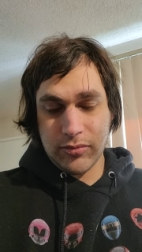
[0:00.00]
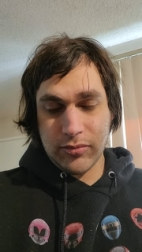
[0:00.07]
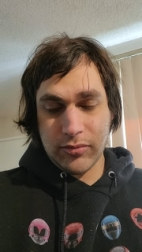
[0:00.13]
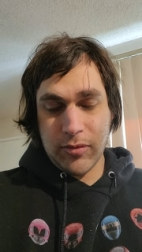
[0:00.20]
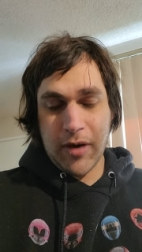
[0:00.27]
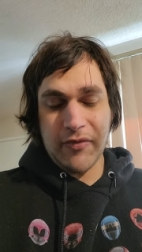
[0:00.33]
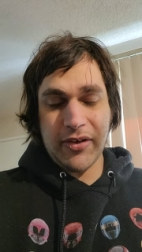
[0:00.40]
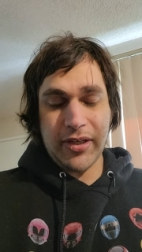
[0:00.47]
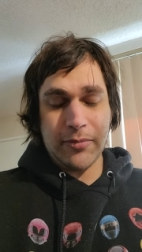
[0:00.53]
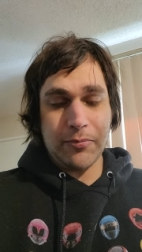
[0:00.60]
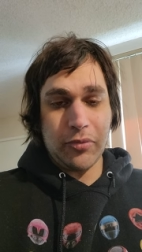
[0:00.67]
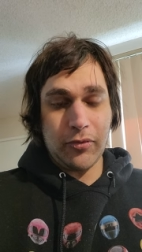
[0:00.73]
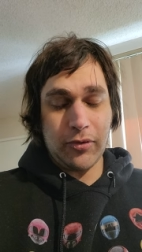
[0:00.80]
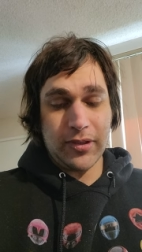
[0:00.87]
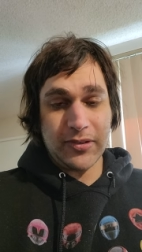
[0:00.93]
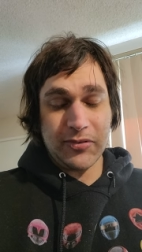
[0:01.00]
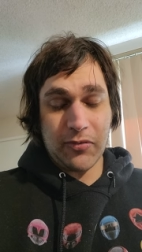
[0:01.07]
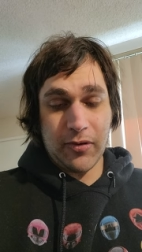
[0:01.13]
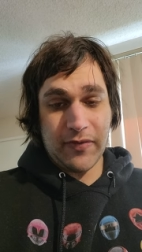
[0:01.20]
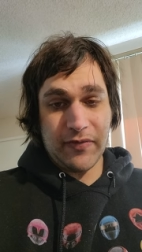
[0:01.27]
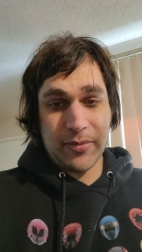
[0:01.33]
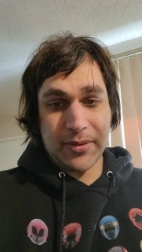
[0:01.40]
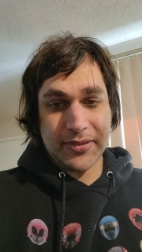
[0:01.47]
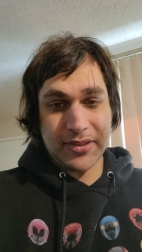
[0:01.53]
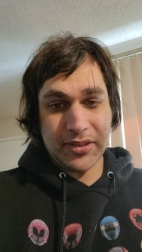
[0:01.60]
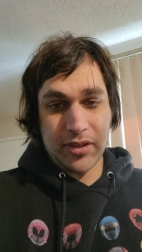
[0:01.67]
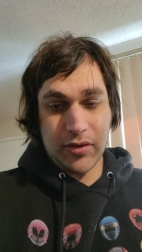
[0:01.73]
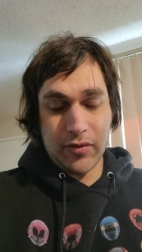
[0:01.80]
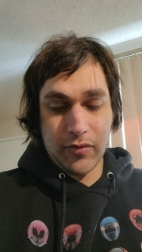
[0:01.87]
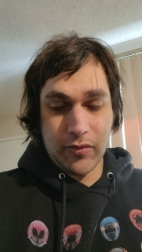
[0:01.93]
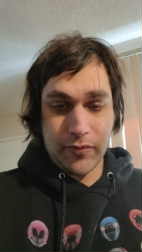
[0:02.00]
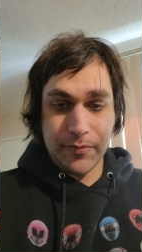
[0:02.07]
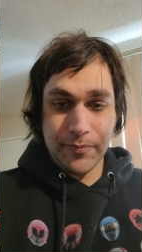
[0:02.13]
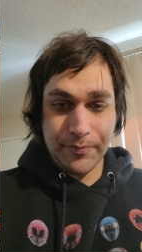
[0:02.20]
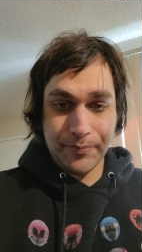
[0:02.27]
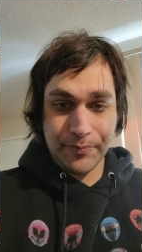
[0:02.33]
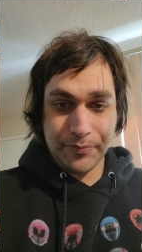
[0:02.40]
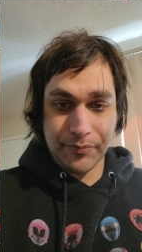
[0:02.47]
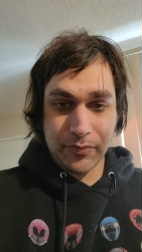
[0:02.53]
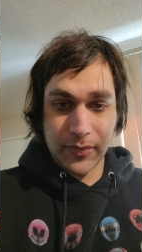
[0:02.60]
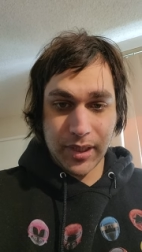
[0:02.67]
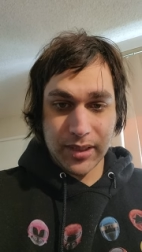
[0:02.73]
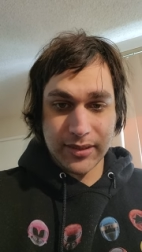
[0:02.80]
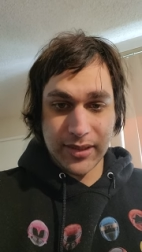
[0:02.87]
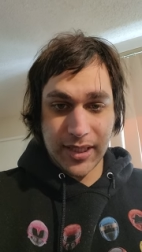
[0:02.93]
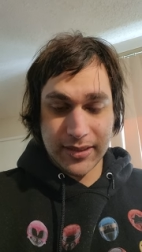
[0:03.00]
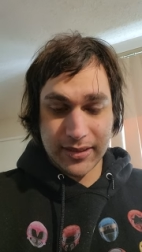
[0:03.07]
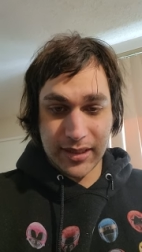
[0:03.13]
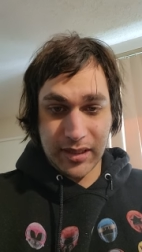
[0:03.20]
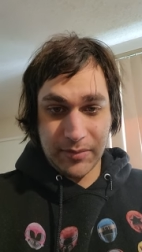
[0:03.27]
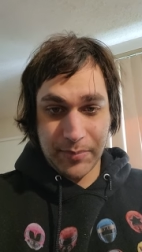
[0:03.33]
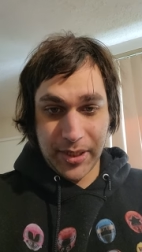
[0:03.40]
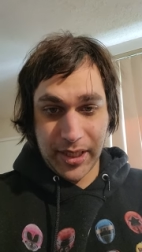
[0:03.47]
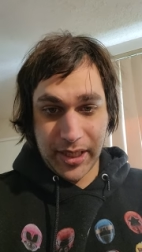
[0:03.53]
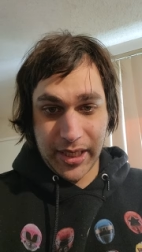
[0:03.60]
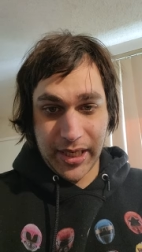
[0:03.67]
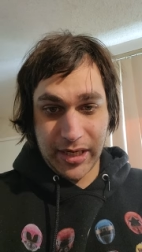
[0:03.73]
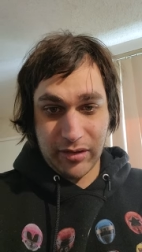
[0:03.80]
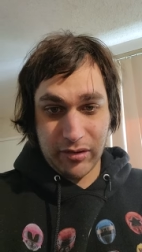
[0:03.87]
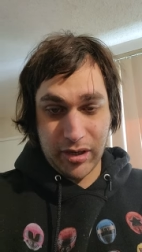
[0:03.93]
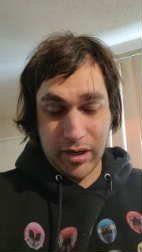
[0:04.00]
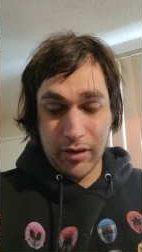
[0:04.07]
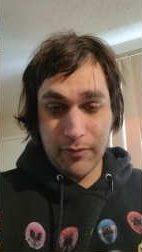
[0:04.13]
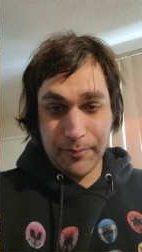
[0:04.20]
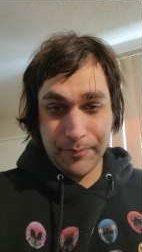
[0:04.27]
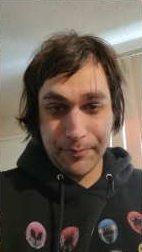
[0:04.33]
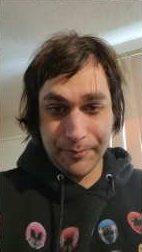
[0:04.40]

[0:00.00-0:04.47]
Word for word: whoever can pull the sword from the stone, is destined to be a hero.